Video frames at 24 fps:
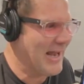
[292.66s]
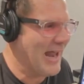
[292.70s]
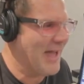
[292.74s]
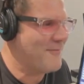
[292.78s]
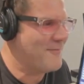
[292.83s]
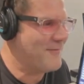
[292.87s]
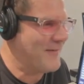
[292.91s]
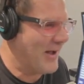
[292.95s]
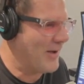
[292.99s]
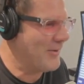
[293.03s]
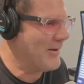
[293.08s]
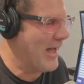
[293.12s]
and I
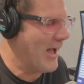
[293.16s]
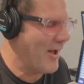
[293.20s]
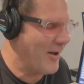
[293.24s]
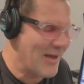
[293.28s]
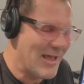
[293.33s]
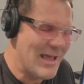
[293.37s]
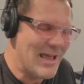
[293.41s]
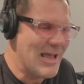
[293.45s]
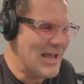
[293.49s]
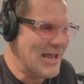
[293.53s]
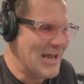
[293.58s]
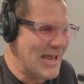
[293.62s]
found
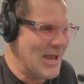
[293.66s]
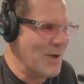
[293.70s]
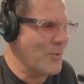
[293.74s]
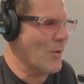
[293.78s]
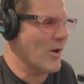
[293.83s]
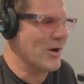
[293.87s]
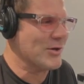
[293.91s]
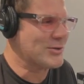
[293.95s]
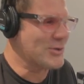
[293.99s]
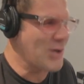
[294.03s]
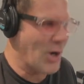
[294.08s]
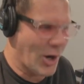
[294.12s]
out he
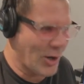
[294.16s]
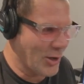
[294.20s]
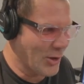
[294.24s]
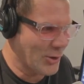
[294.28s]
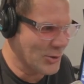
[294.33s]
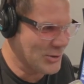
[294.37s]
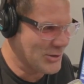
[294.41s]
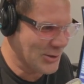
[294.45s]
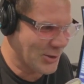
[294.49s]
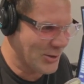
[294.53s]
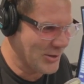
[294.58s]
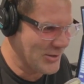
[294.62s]
wears
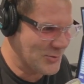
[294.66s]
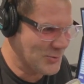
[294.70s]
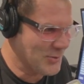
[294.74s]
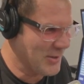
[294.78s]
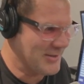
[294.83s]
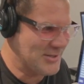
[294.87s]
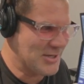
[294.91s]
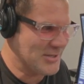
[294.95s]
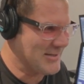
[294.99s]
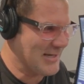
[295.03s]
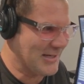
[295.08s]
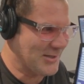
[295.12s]
cargo shorts,
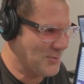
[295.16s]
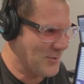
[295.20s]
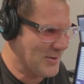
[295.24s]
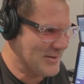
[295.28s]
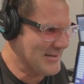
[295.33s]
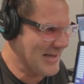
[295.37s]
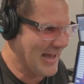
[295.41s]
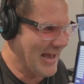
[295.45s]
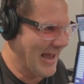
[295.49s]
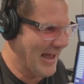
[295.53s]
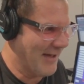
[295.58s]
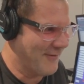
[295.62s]
just like the
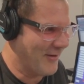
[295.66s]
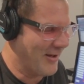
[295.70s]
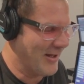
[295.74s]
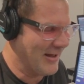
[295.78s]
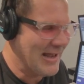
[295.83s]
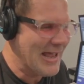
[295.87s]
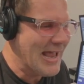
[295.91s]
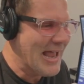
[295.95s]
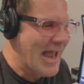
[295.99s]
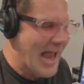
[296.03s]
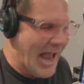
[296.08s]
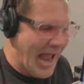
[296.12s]
ones I have on,
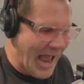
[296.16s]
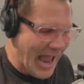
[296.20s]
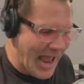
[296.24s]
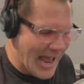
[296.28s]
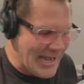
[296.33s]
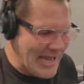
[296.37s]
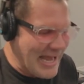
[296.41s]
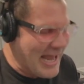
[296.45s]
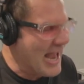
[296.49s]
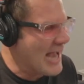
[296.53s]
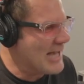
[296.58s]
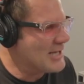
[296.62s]
uh-huh.
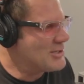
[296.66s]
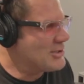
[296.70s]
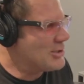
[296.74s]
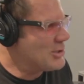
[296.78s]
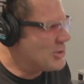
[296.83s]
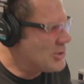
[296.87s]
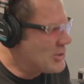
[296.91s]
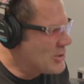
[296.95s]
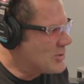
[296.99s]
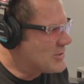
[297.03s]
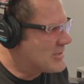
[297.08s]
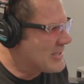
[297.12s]
and he has the
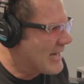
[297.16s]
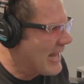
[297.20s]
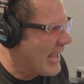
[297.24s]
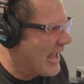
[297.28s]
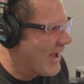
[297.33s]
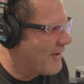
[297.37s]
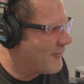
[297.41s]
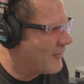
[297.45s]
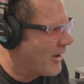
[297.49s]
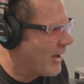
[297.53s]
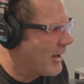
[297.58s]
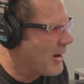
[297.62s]
shoes that I
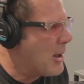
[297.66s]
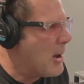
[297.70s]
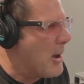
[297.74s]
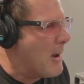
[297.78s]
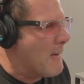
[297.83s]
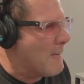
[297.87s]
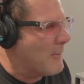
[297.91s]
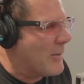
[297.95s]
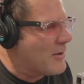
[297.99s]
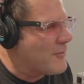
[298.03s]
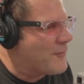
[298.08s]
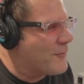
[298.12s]
have on.
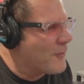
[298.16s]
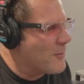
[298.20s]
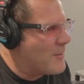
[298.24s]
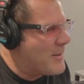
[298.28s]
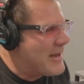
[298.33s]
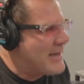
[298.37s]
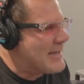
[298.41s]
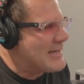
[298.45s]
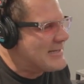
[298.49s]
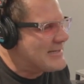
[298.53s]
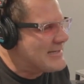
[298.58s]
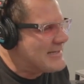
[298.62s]
But for
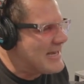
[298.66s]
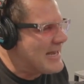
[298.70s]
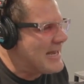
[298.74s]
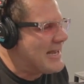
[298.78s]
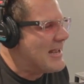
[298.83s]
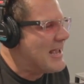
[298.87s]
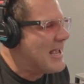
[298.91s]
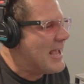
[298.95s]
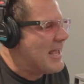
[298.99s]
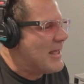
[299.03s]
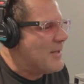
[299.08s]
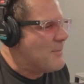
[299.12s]
me to
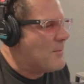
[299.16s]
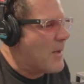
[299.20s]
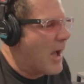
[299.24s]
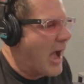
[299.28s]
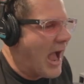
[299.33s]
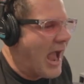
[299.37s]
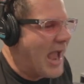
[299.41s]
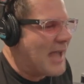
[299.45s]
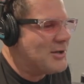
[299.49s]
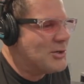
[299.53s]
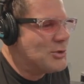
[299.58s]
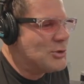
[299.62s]
see,
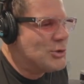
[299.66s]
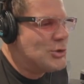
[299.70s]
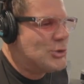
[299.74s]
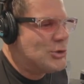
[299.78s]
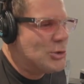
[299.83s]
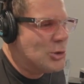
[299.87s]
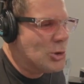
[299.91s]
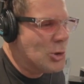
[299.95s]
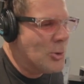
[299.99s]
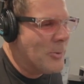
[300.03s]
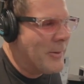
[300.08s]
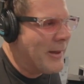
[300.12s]
I had to
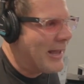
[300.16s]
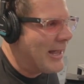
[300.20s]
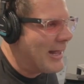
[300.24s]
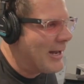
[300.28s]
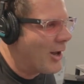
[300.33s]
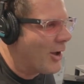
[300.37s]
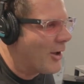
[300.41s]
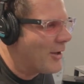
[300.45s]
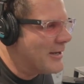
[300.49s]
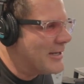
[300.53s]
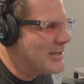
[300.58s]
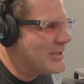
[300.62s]
zoom
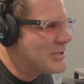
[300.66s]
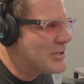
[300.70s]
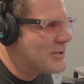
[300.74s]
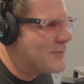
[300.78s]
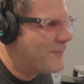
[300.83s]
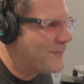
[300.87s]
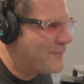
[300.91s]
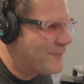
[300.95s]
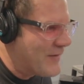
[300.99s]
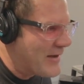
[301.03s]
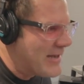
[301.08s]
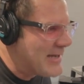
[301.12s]
in on his
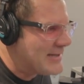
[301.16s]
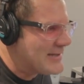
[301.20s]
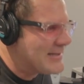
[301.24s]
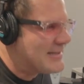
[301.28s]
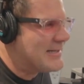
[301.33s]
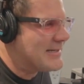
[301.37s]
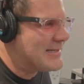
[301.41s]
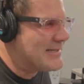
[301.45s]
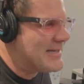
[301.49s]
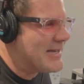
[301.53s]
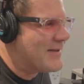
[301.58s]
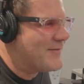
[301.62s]
feet
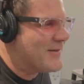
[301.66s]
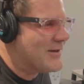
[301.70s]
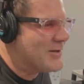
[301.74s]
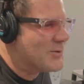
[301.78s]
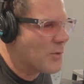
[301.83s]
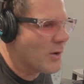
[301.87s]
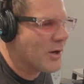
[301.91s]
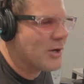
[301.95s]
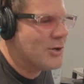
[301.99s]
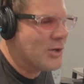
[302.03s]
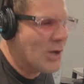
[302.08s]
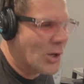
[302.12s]
to see if he's
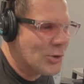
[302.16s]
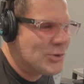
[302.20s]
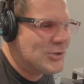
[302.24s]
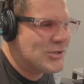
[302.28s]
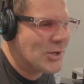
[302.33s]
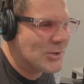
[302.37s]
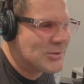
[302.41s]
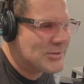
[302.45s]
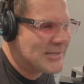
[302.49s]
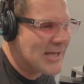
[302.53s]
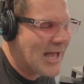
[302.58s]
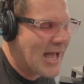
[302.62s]
wearing no
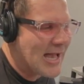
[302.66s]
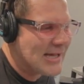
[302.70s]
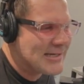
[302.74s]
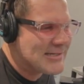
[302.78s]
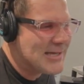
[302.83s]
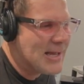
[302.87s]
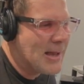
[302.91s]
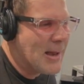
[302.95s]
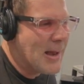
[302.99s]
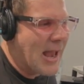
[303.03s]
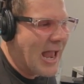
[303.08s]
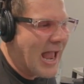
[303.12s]
show socks.
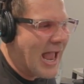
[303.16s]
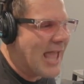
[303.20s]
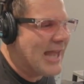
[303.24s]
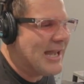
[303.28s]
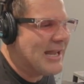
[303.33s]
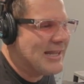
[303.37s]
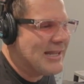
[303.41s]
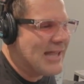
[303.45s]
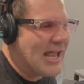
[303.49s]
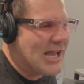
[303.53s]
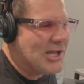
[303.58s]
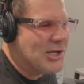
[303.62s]
Ooh.
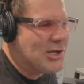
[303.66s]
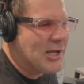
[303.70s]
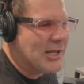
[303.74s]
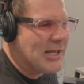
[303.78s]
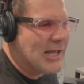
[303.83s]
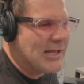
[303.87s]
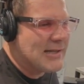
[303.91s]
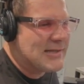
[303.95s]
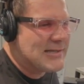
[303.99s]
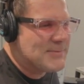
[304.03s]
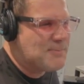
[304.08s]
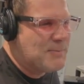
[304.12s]
And, it, and
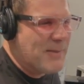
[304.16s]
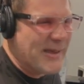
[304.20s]
it's